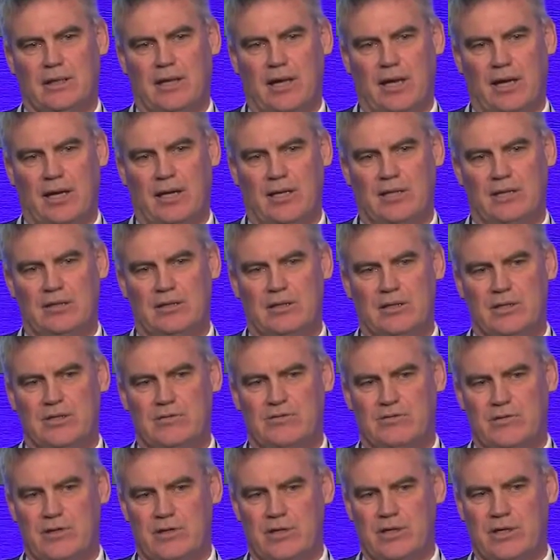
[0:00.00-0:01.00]
And
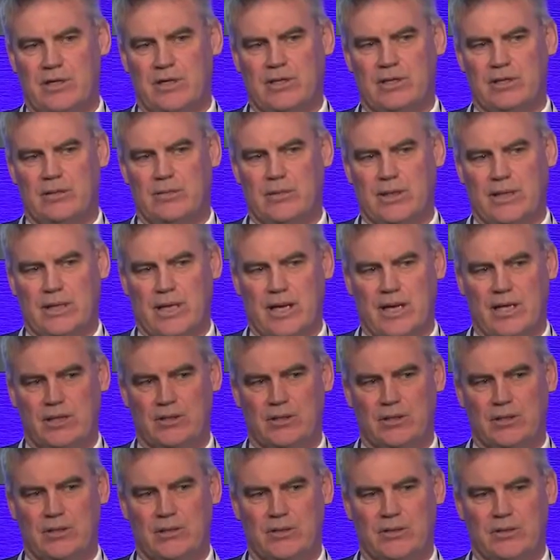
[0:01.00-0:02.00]
there's very little we now
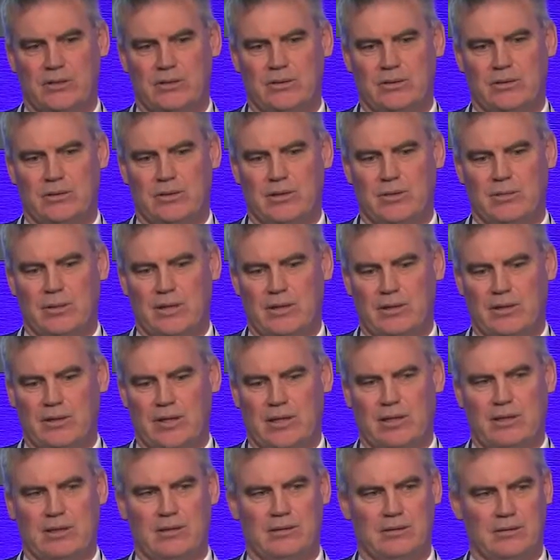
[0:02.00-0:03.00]
do that we
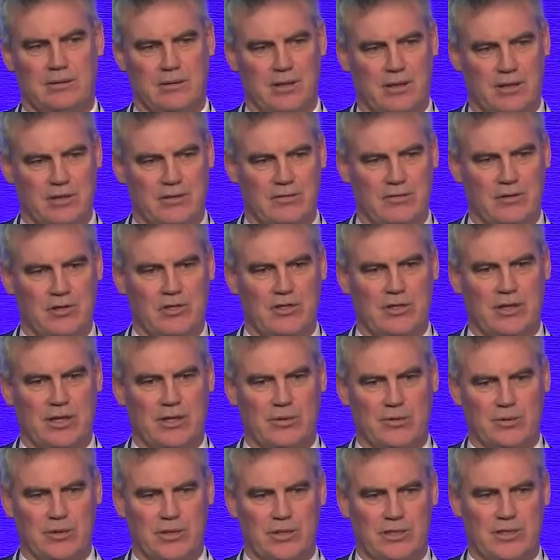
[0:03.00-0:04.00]
think
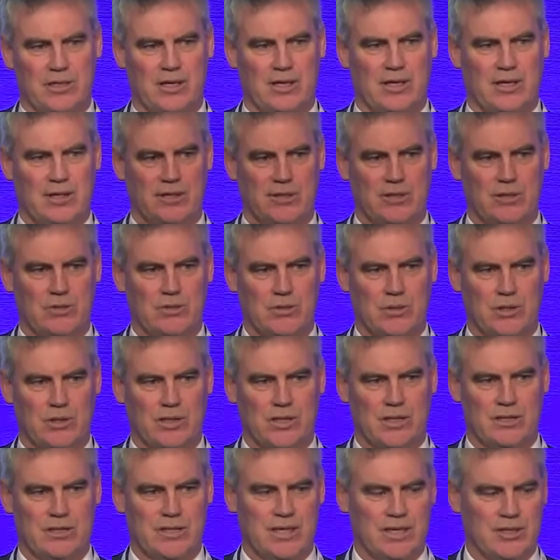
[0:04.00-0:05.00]
individually or design as an
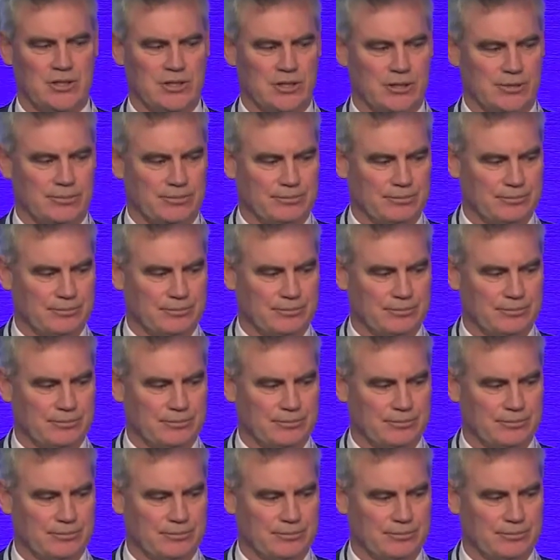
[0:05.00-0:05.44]
organisation.